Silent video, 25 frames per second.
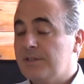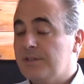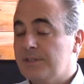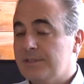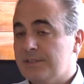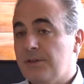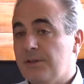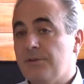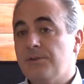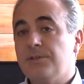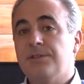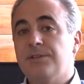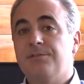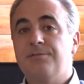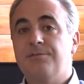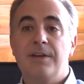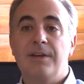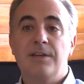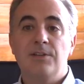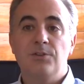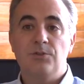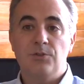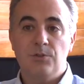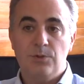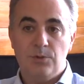this. There is a
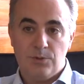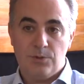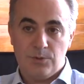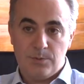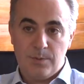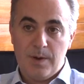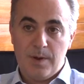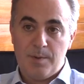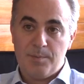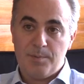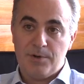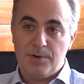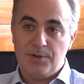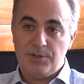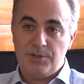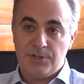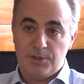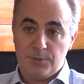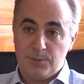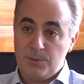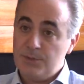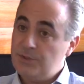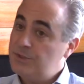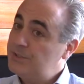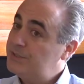phase two to our
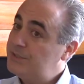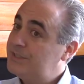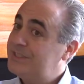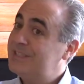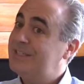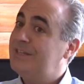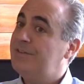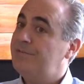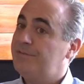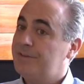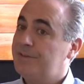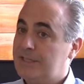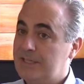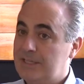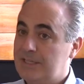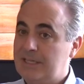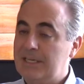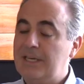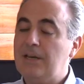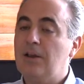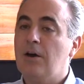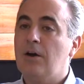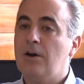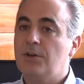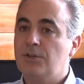project, which is
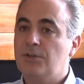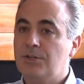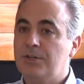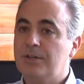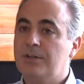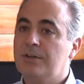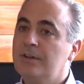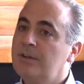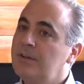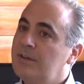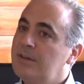significantly larger,